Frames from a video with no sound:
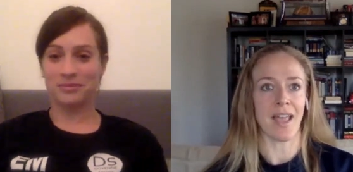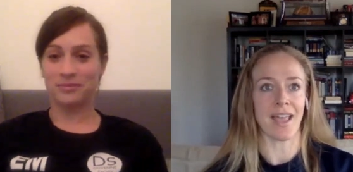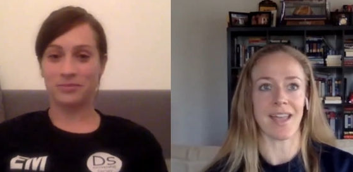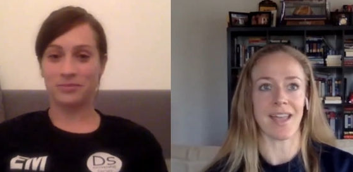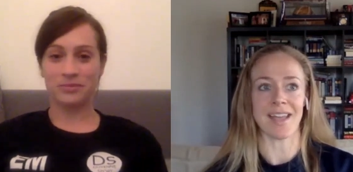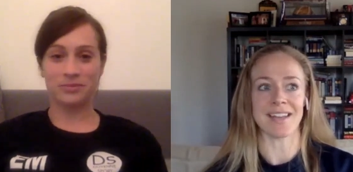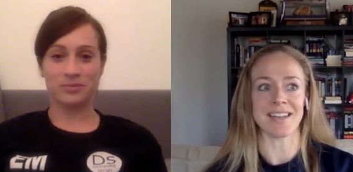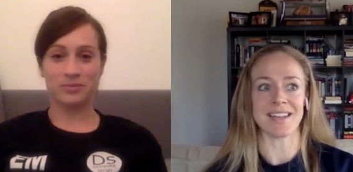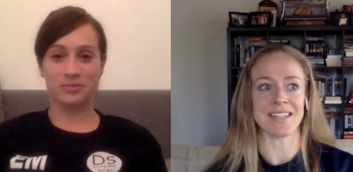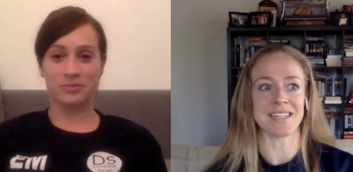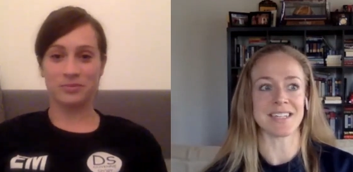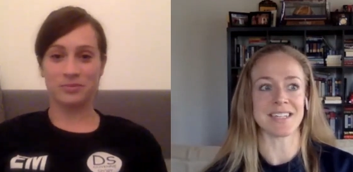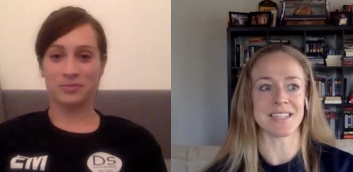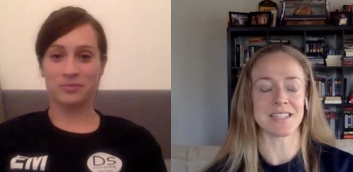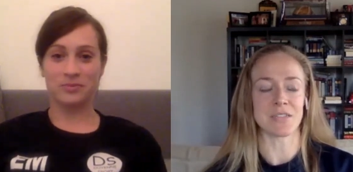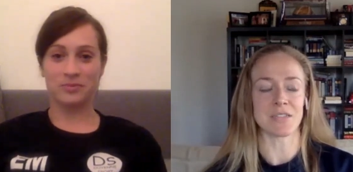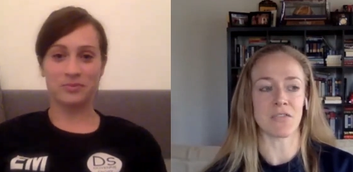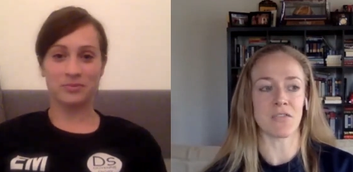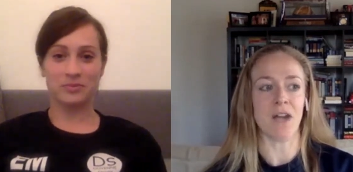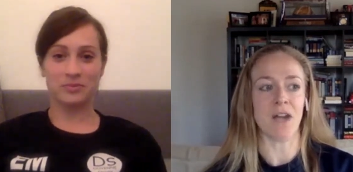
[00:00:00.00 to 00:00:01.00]
Speaker 1: And
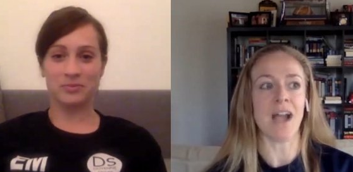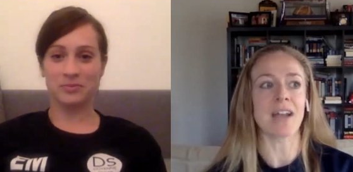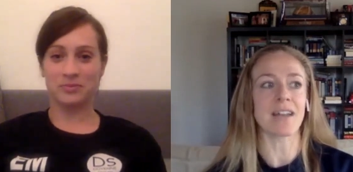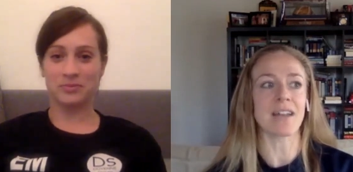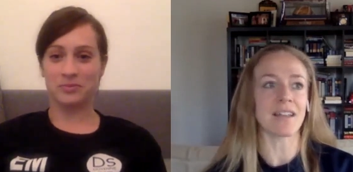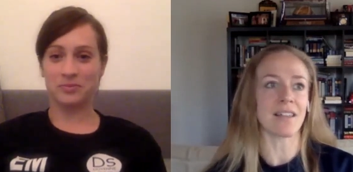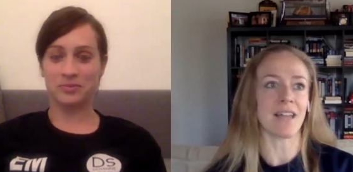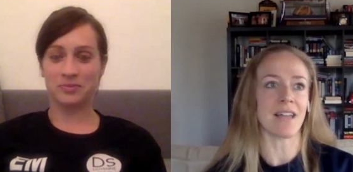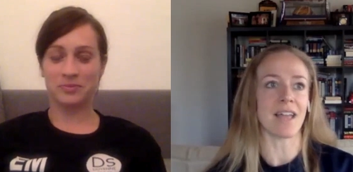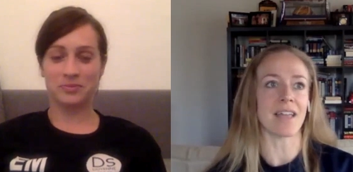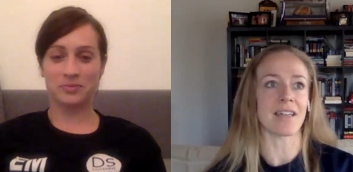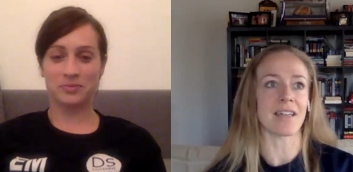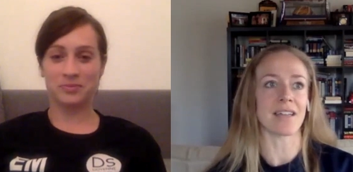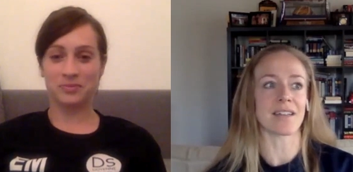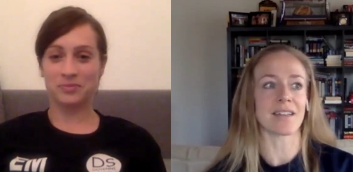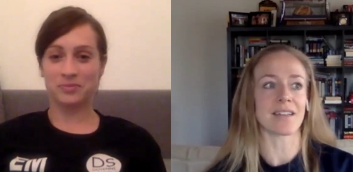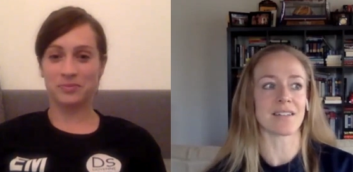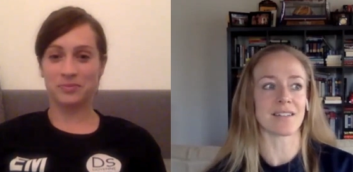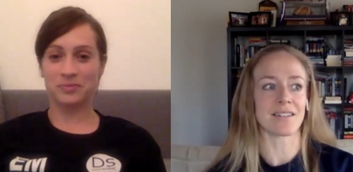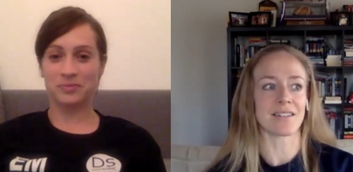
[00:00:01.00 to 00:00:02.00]
to finally like
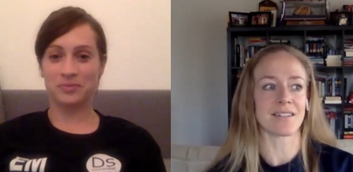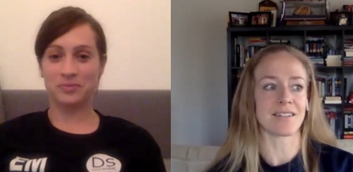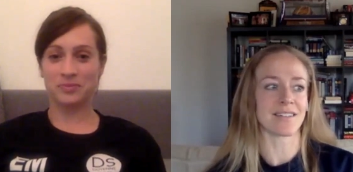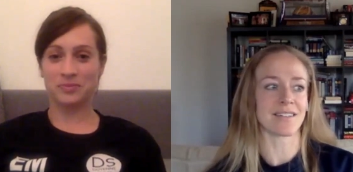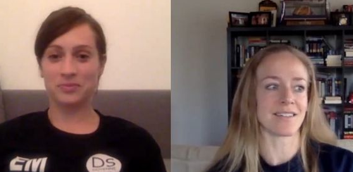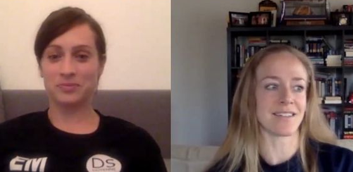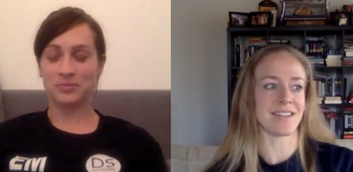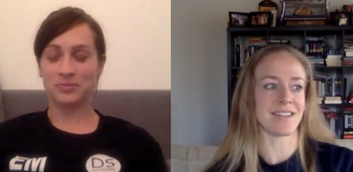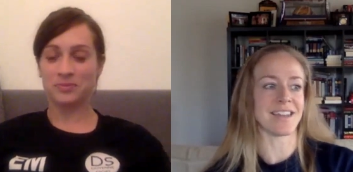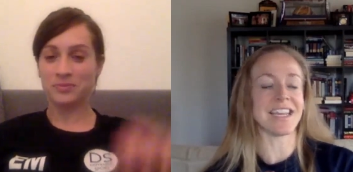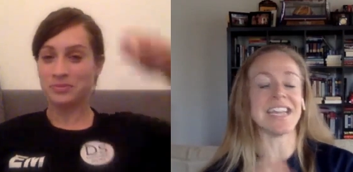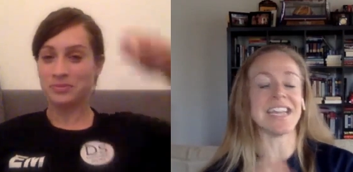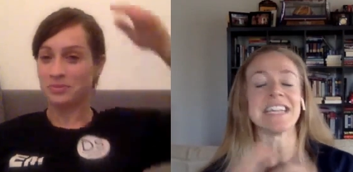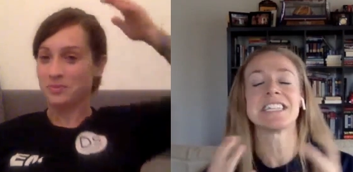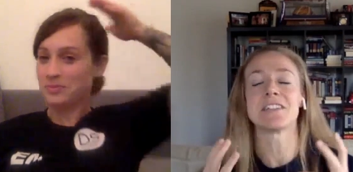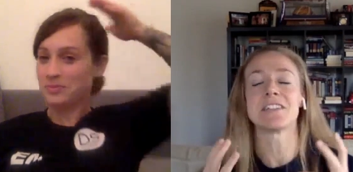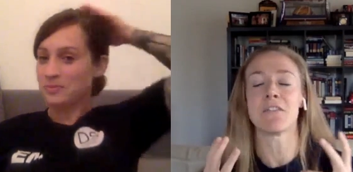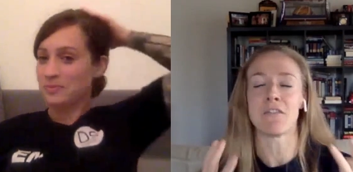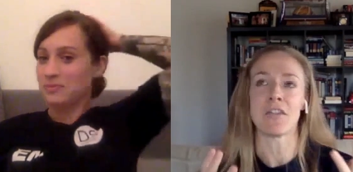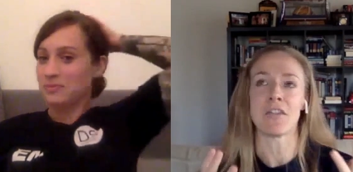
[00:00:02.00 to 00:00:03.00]

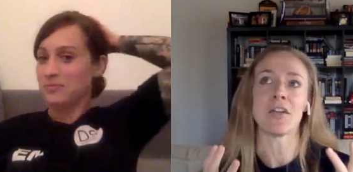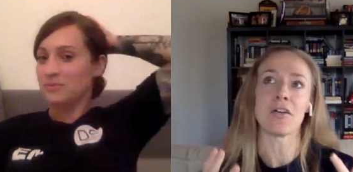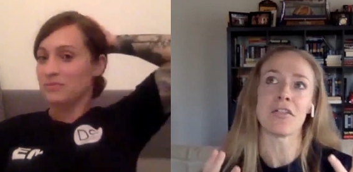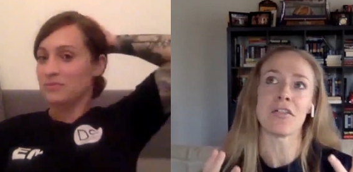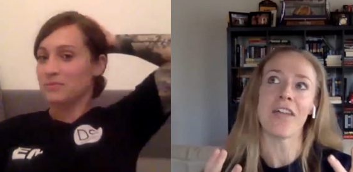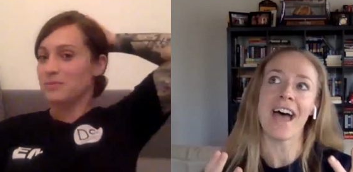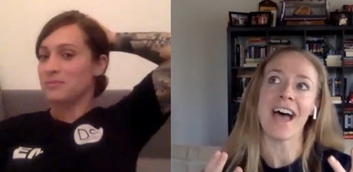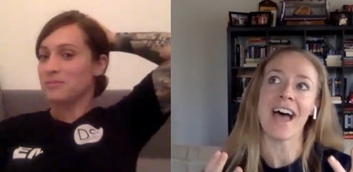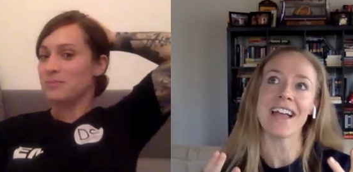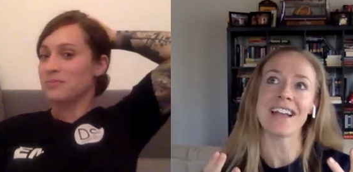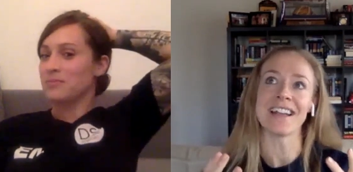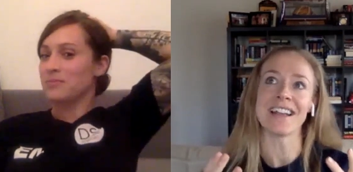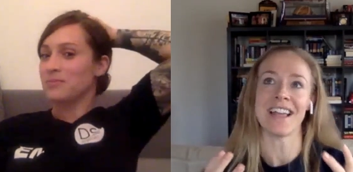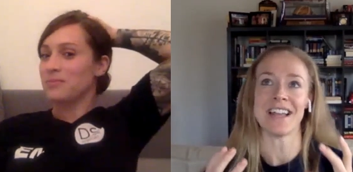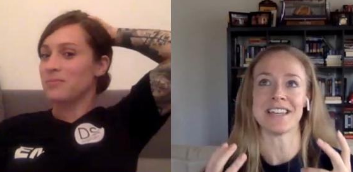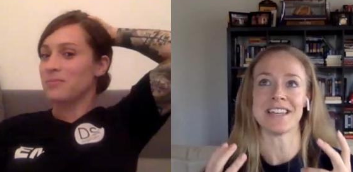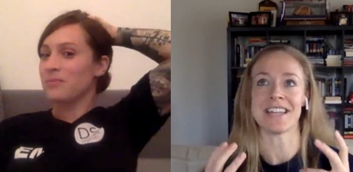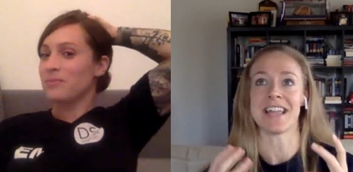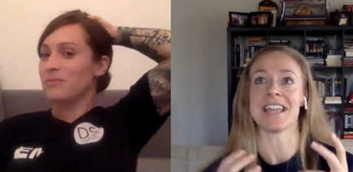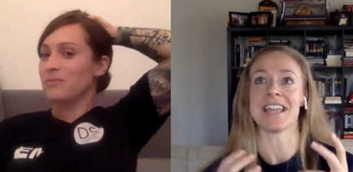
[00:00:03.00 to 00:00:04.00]
get to feel that
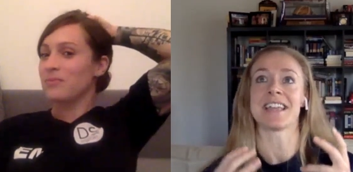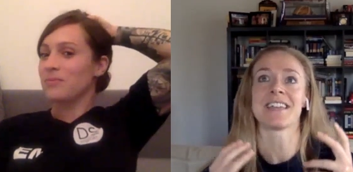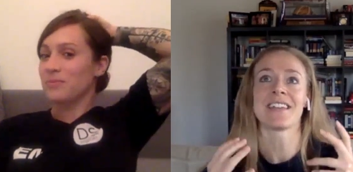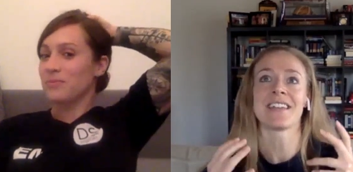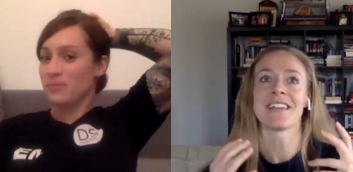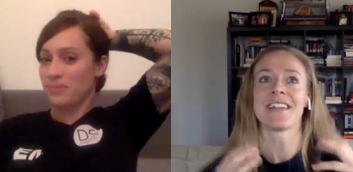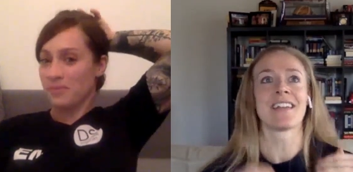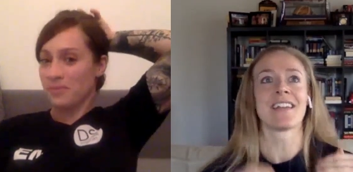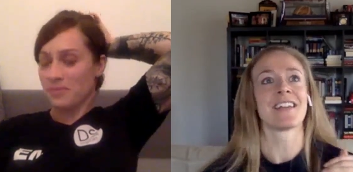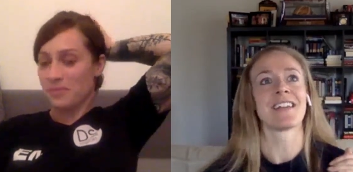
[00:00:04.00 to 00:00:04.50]
and like